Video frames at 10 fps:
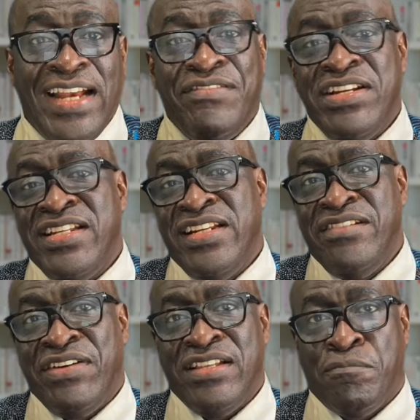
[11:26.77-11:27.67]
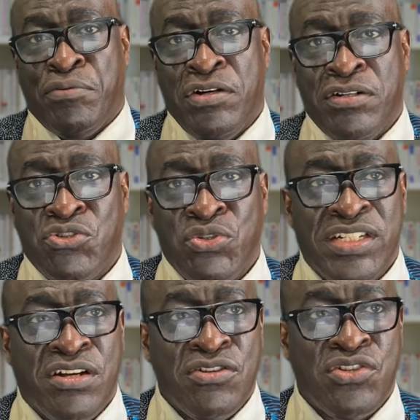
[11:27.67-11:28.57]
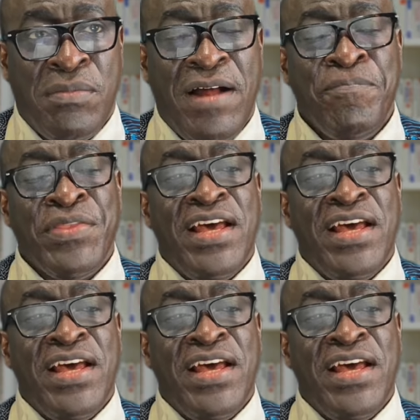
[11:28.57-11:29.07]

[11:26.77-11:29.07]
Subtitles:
and even deliver the product to his customer